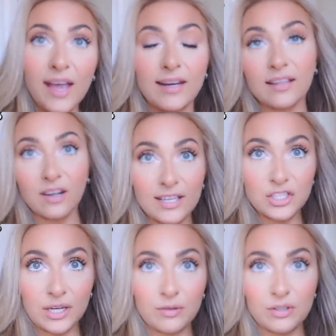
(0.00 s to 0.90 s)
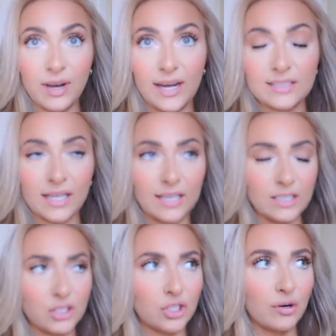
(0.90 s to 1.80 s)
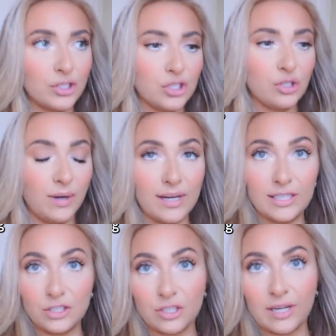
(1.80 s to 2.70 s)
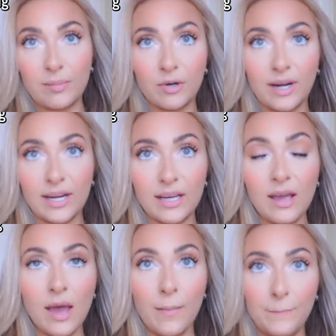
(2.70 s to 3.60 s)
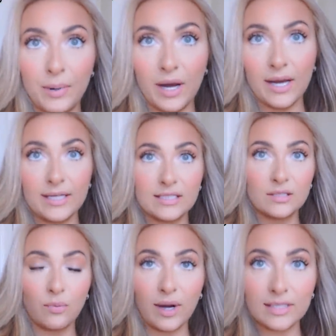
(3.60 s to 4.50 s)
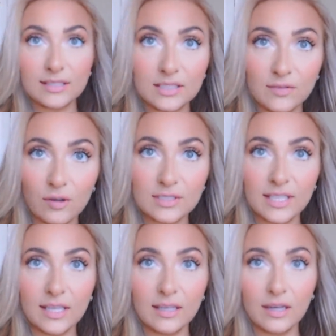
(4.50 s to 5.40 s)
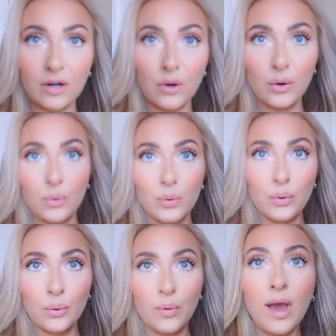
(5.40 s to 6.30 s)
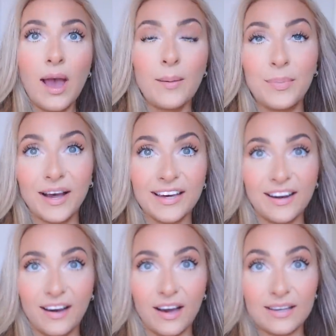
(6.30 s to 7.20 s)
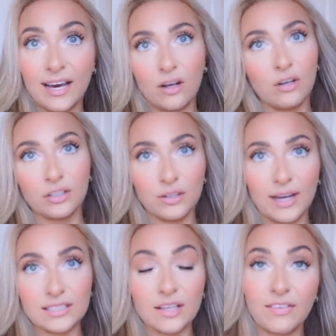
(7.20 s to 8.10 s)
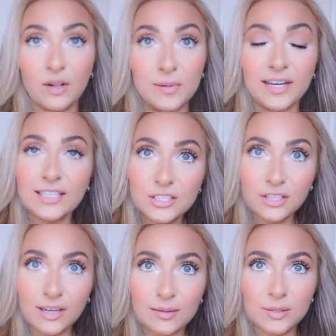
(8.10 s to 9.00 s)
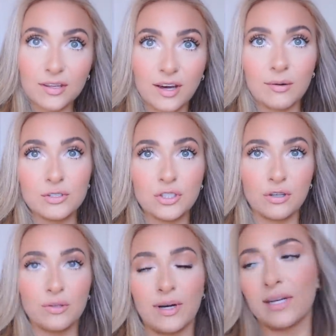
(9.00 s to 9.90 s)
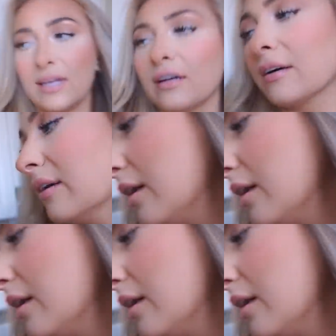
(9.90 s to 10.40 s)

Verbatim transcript: And I thought I'd share it with you guys. I showed it to you on Instagram already, but why isn't this focusing? But uh, not all you guys follow me on Instagram, so I thought I would show you on here.